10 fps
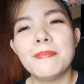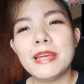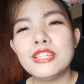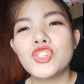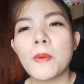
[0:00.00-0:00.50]

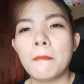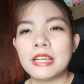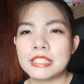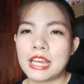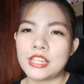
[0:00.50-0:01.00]
Medyo
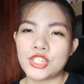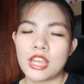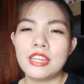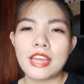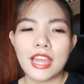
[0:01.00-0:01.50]
basa
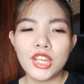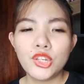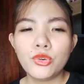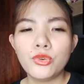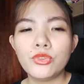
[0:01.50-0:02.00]
siya. And
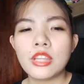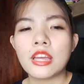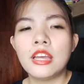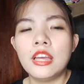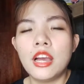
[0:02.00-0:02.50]
I know
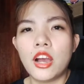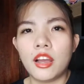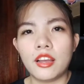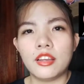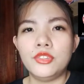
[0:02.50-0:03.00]
na
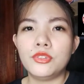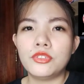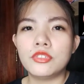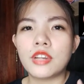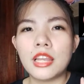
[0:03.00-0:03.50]

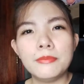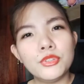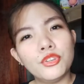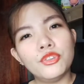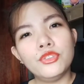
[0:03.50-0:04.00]
yung,
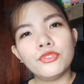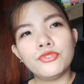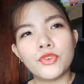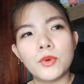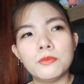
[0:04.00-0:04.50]
alam niyo yun,
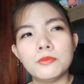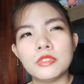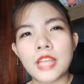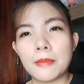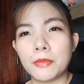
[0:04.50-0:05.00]
yung
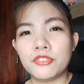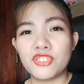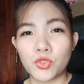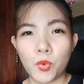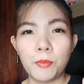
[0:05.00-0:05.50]
foam type
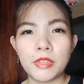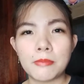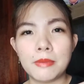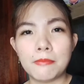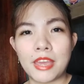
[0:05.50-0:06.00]
of soap
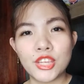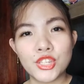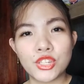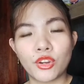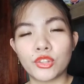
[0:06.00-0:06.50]
na may
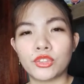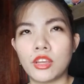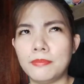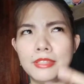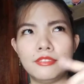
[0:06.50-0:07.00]
mesh.
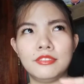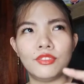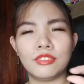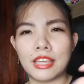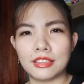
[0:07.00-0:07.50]

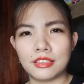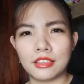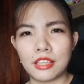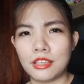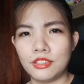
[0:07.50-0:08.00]
Yung net.
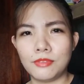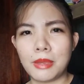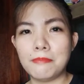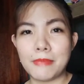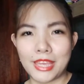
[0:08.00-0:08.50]

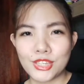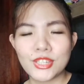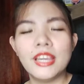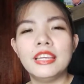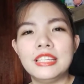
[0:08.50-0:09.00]
Yung my
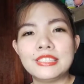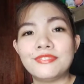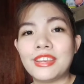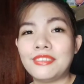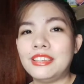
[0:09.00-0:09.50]
mesh
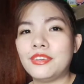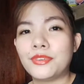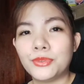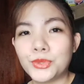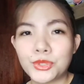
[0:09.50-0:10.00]
is very
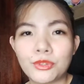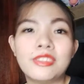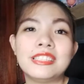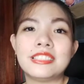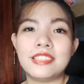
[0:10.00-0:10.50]

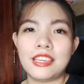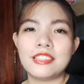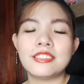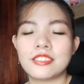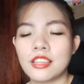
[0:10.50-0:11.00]
uso these
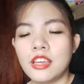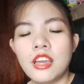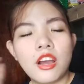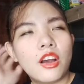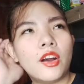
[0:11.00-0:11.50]
days.
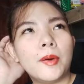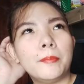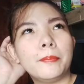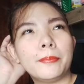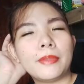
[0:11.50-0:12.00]

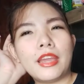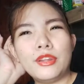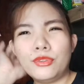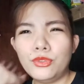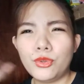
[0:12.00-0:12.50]

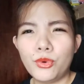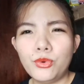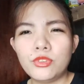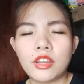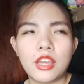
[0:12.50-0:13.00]
I don't know.
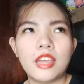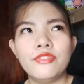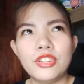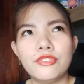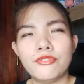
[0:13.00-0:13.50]

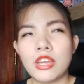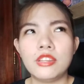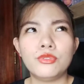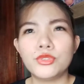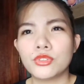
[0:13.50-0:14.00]

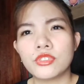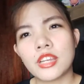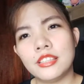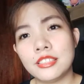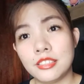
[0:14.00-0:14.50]
Very uso
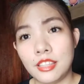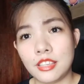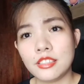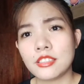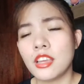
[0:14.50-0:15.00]
siya these
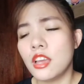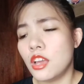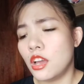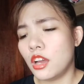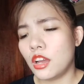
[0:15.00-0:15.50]
days.
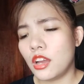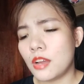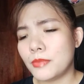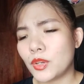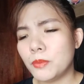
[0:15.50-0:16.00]

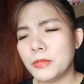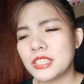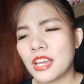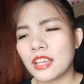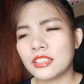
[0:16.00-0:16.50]

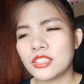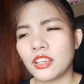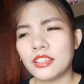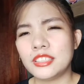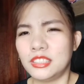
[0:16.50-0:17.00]
Nag-umpisa ata
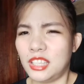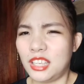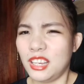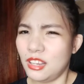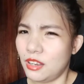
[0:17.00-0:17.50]
siya kay
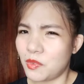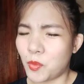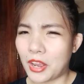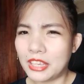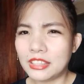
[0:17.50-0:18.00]
Snail
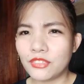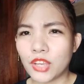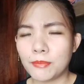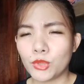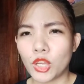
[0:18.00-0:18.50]
White,
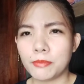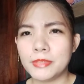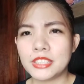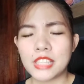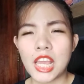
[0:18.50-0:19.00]
if I'm not
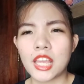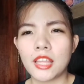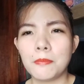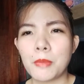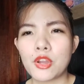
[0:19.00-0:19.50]

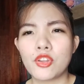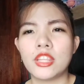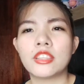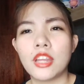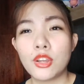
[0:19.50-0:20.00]
mistaken.
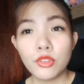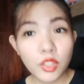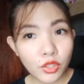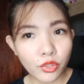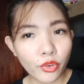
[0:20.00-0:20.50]
Pero natry
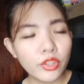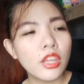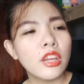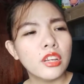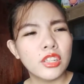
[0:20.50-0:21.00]
ko din
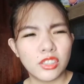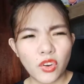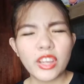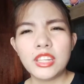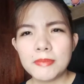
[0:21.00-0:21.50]
yun.
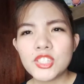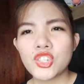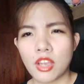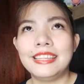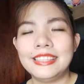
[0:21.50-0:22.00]
Okay
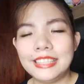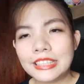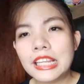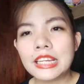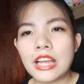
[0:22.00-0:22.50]
naman siya.
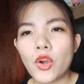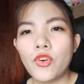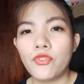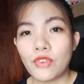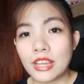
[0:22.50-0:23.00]
Hindi talaga
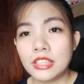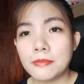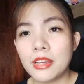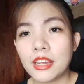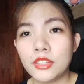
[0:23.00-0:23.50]
ako fan
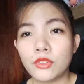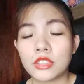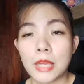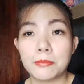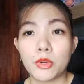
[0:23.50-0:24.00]
ng mga
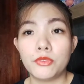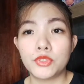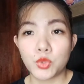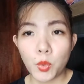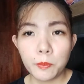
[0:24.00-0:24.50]
ganong type
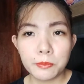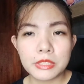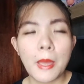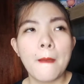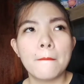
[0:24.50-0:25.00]
of
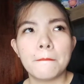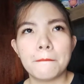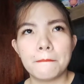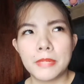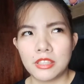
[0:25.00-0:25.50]
soaps.
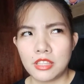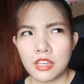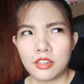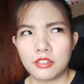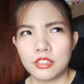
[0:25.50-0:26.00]
But
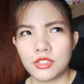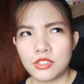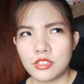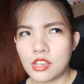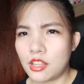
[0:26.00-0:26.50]
now,
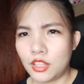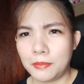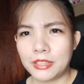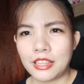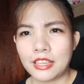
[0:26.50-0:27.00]
it's a
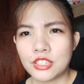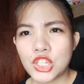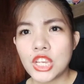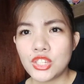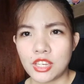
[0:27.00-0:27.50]
little bit
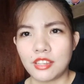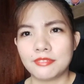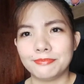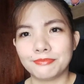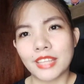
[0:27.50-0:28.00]
like
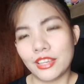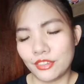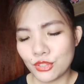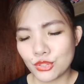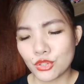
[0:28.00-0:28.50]
changing.
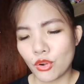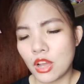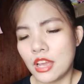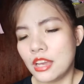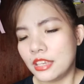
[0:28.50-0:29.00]
Ayun.
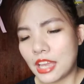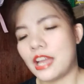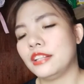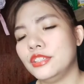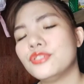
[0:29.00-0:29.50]
So,
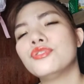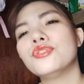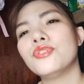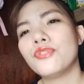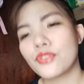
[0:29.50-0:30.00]
yeah. I'll
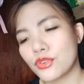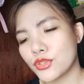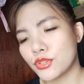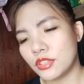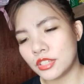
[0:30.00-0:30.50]
introduce you
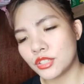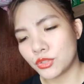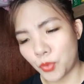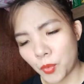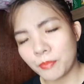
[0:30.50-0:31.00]
first to this
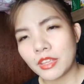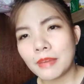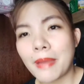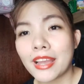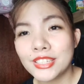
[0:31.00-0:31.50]
soap.
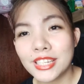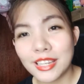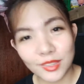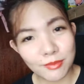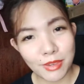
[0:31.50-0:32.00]

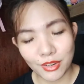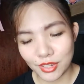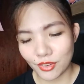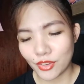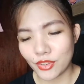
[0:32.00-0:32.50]
Packaging lang yung
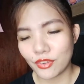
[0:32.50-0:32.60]
meron ako.